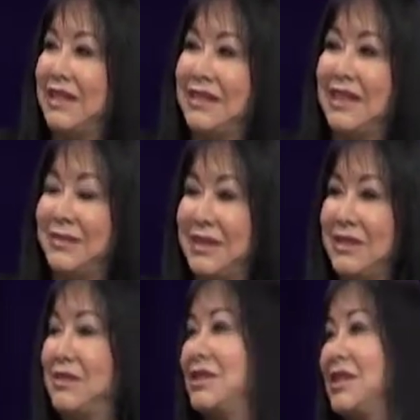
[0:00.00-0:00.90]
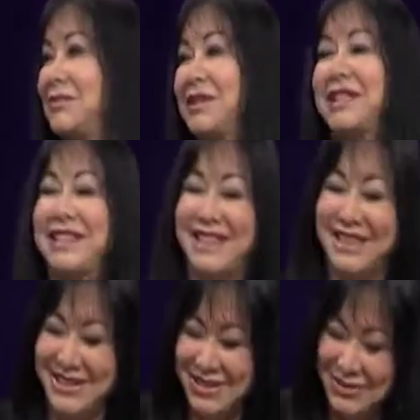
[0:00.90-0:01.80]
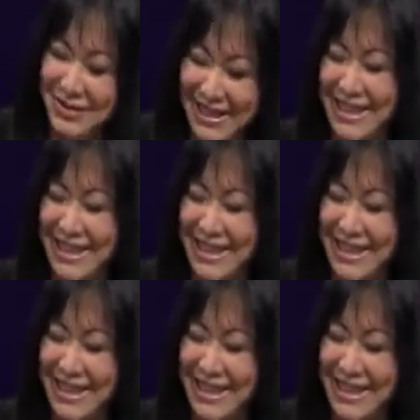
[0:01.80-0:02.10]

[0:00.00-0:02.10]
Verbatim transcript: They tell me, stop looking at the clothes, but